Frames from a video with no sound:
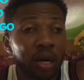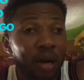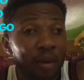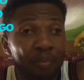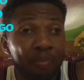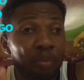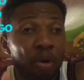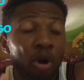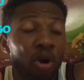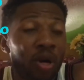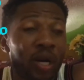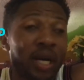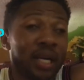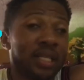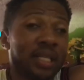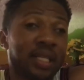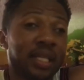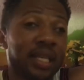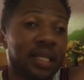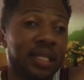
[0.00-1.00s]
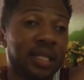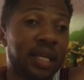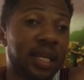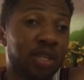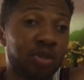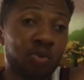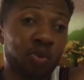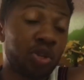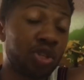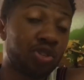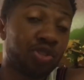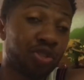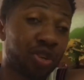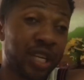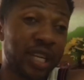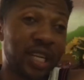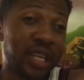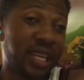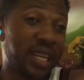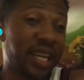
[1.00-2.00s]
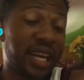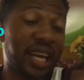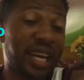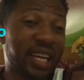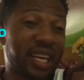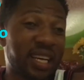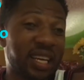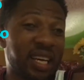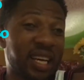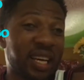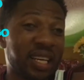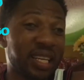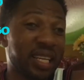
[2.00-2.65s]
ancestors was really like